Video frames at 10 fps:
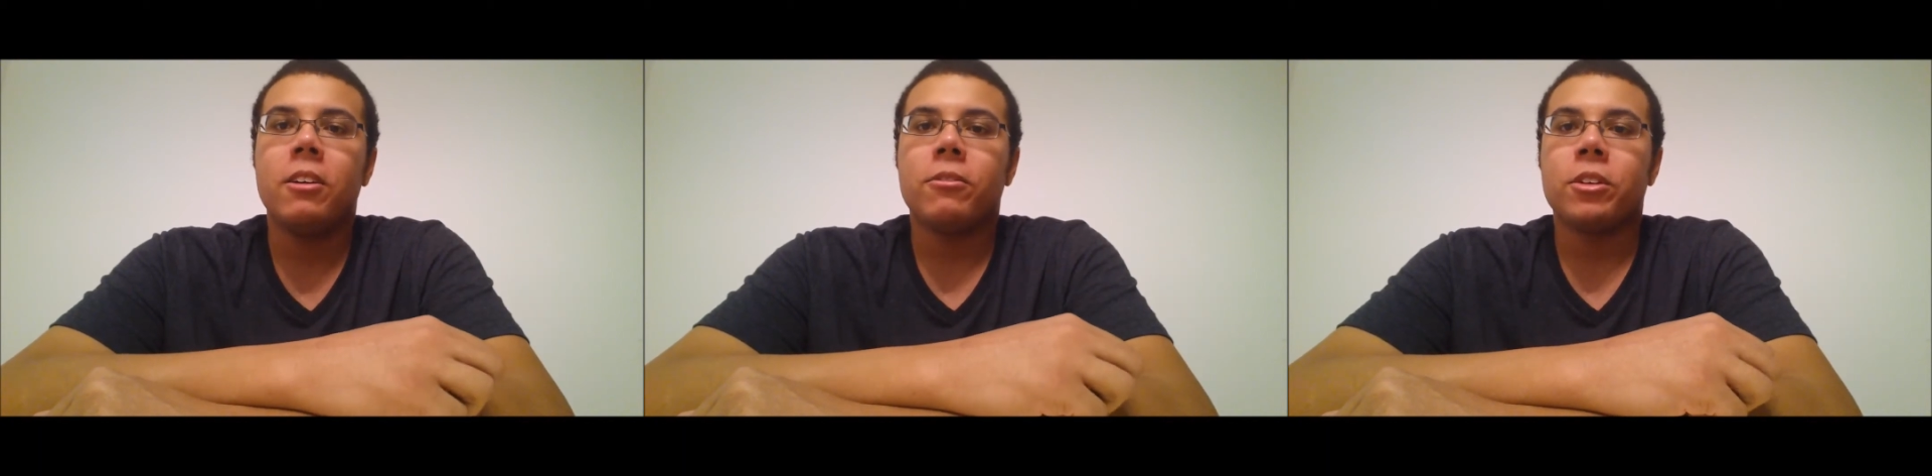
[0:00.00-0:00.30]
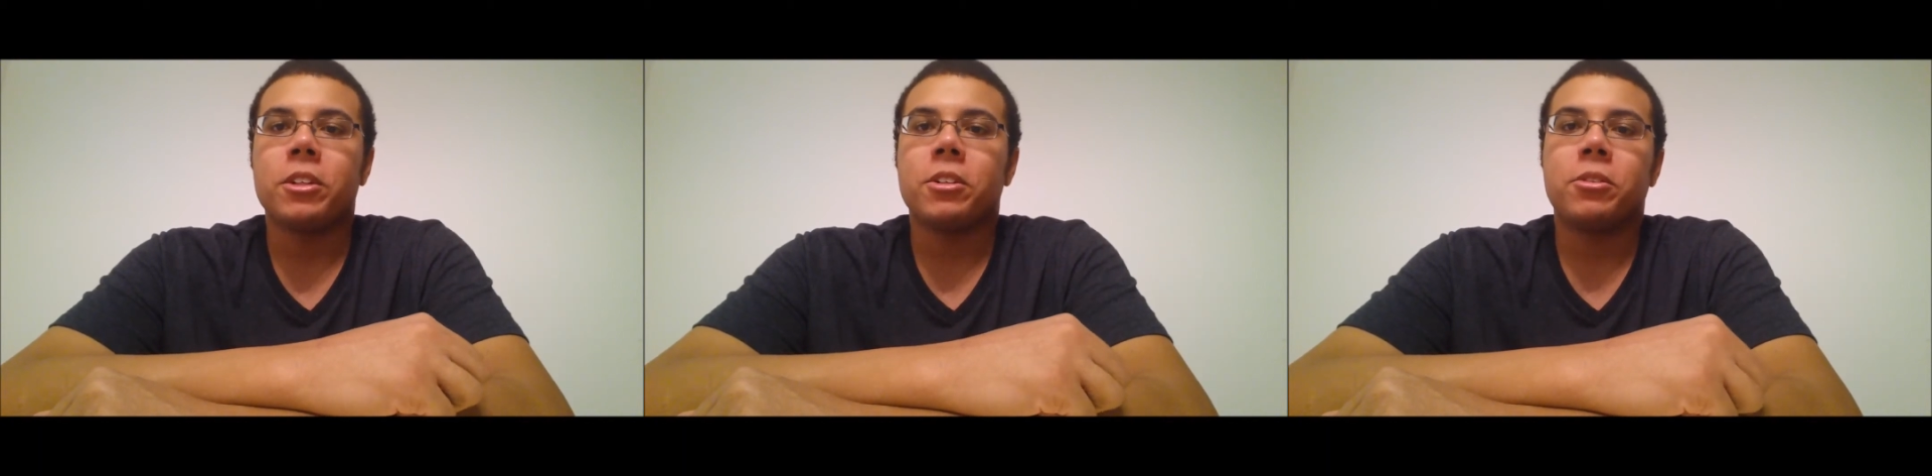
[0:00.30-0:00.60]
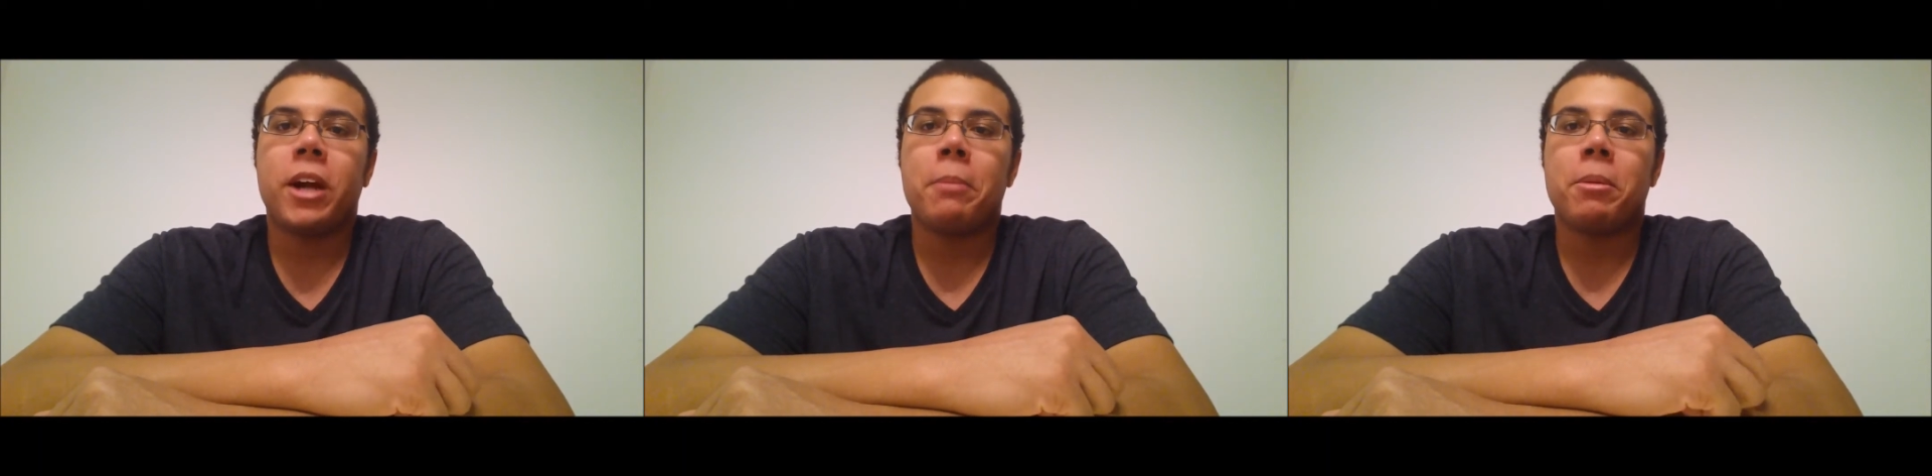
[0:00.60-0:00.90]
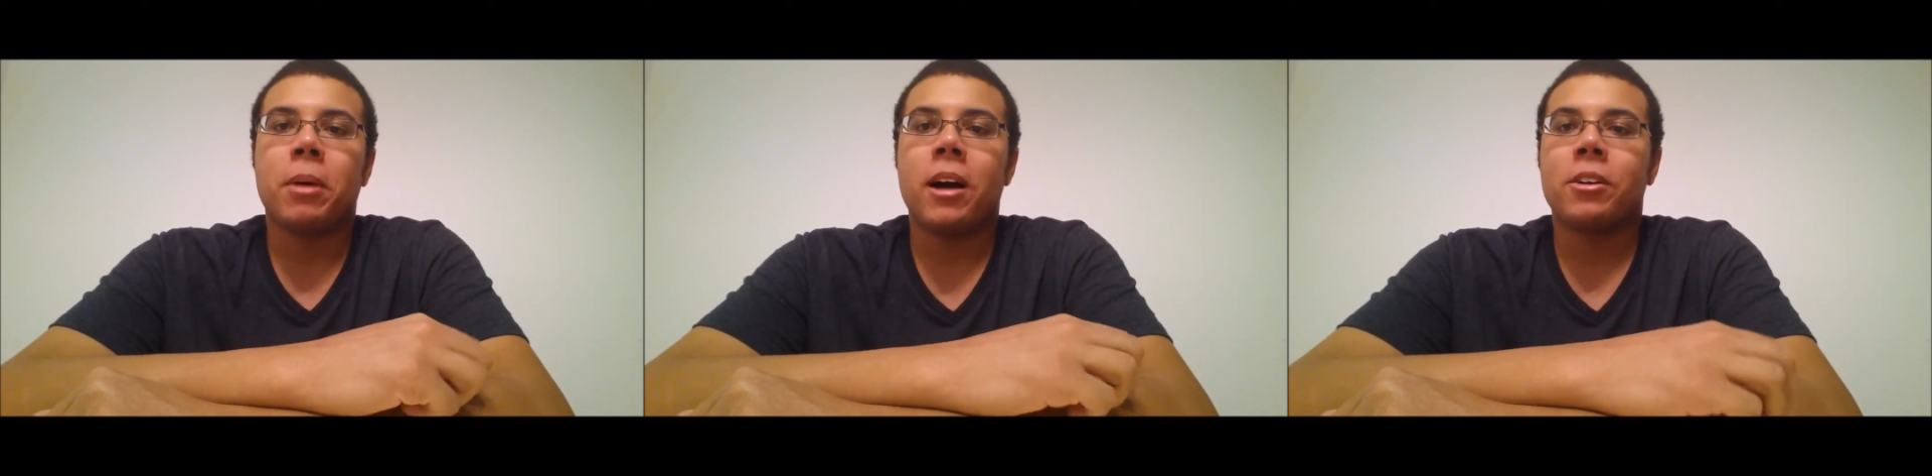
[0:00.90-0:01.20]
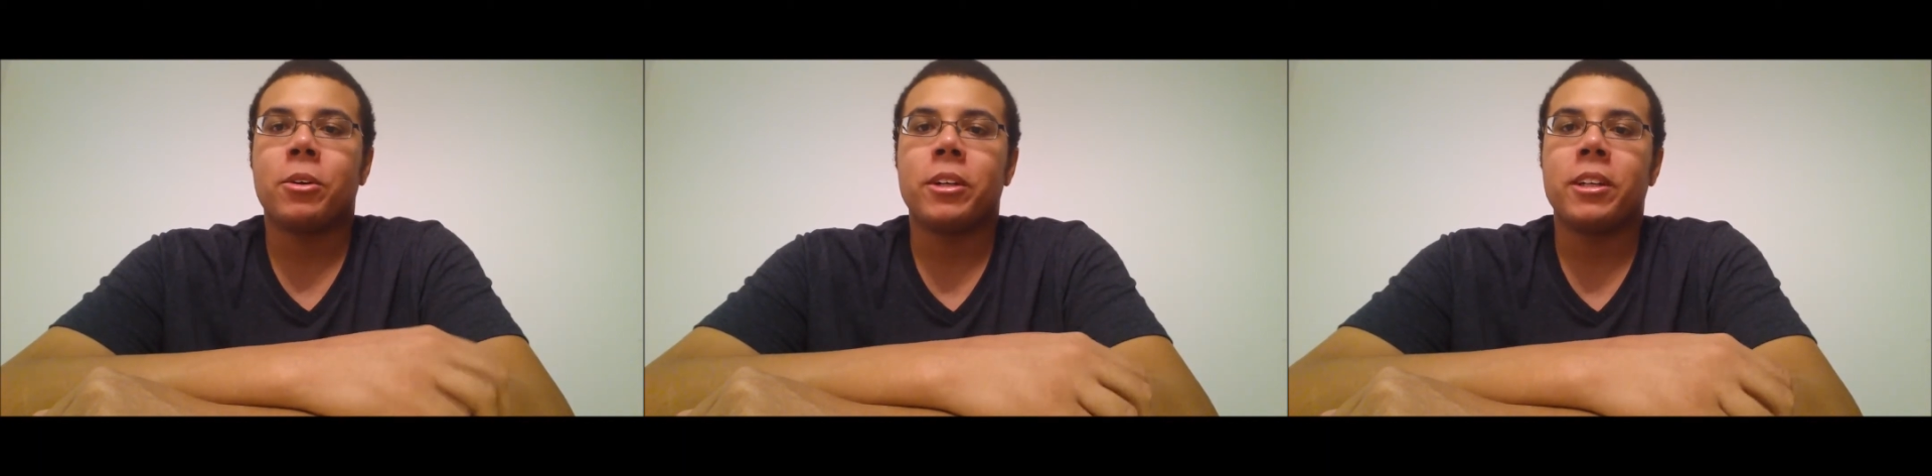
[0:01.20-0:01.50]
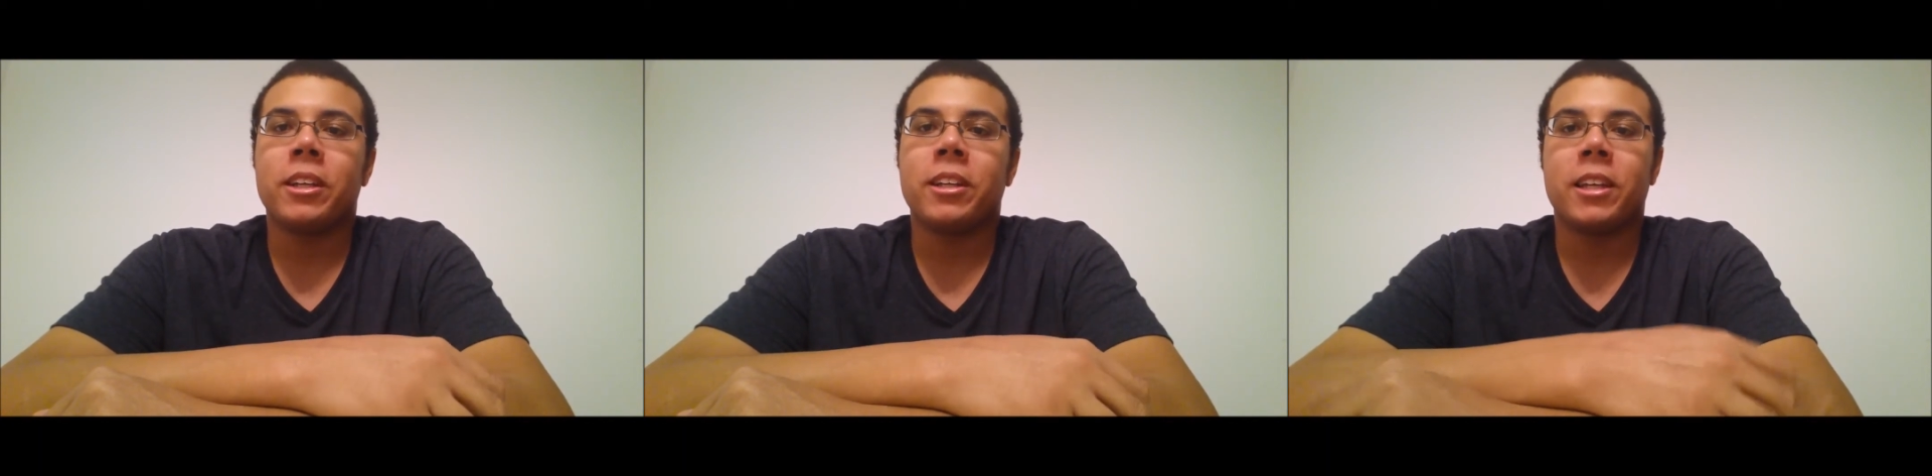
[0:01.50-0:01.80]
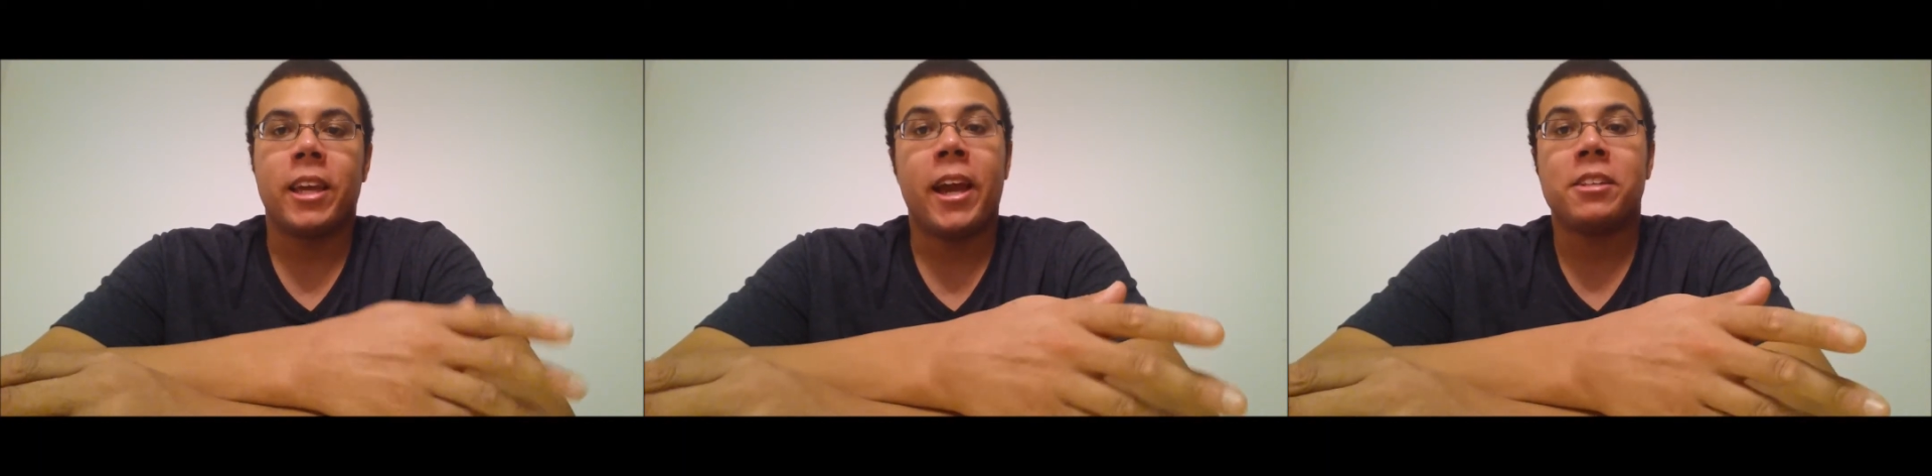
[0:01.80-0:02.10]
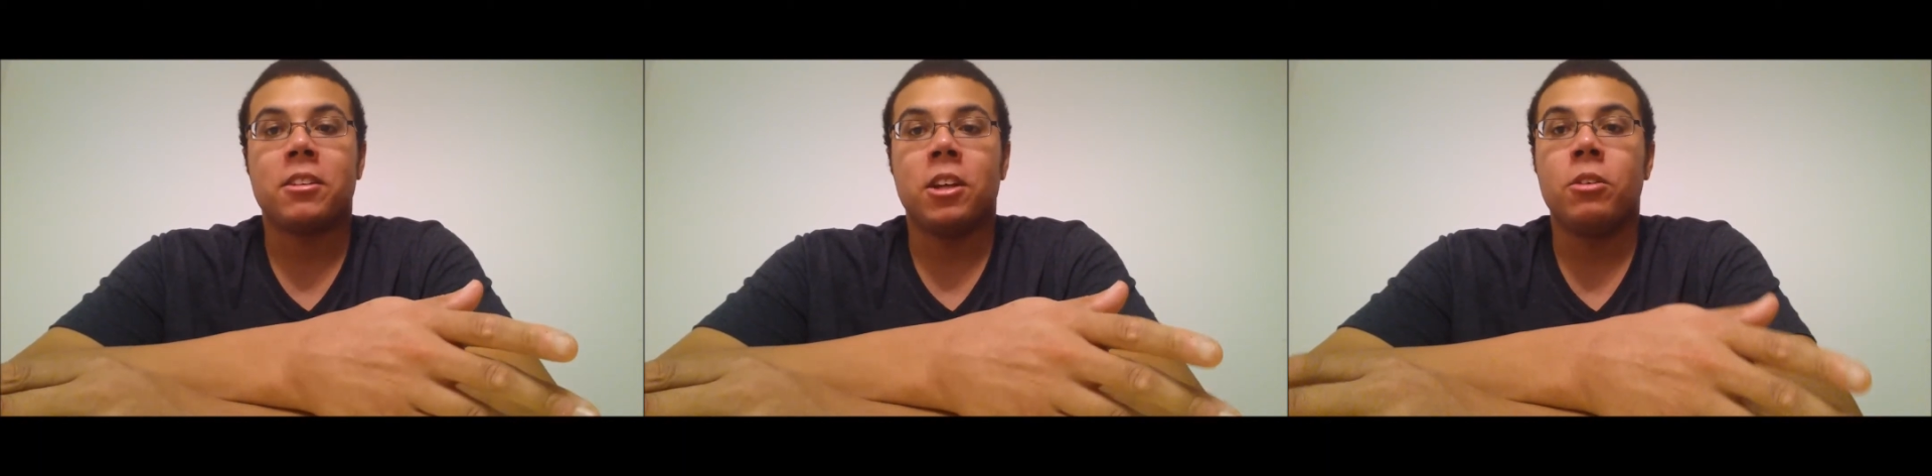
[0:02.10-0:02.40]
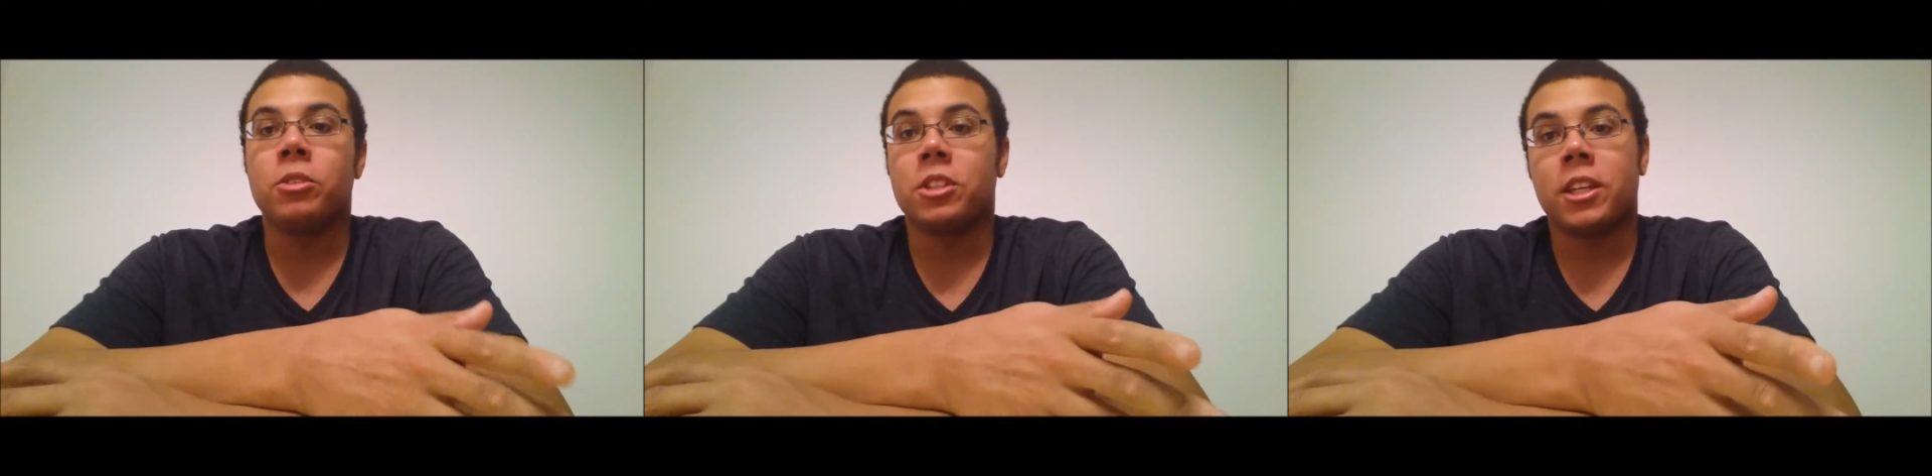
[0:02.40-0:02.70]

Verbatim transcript: for the crappy popcorn and then the gas alone,